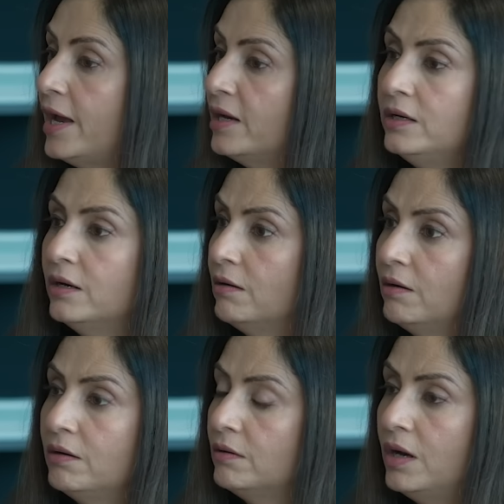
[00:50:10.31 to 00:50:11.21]
and
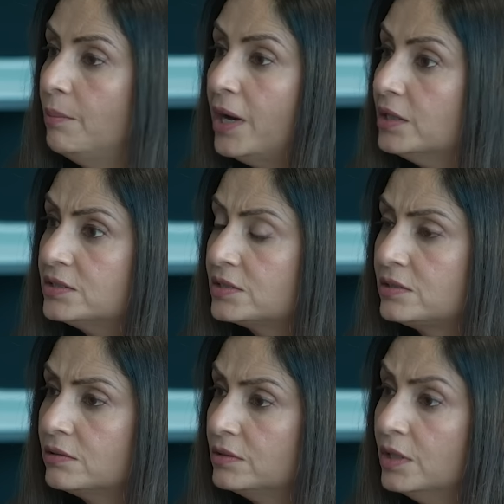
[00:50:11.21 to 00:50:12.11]

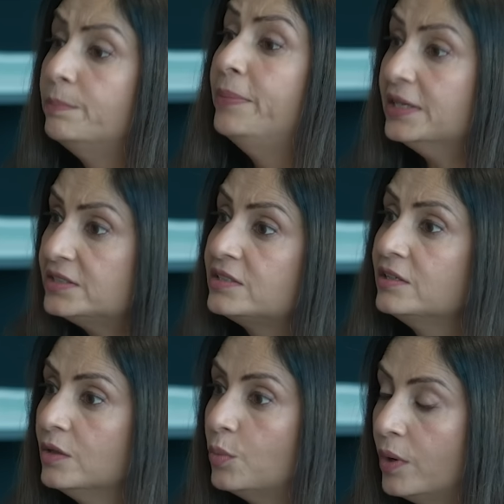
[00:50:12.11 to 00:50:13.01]
amongst the best
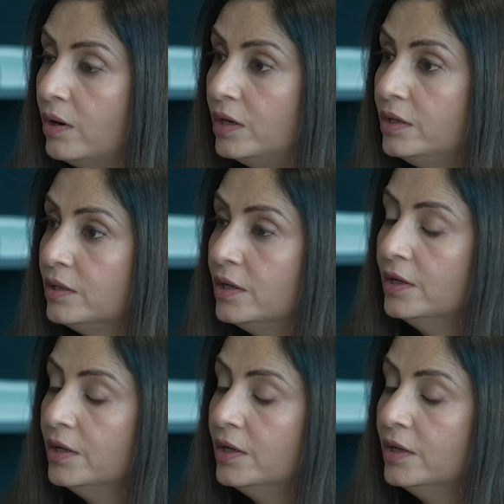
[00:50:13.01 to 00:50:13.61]
in the world,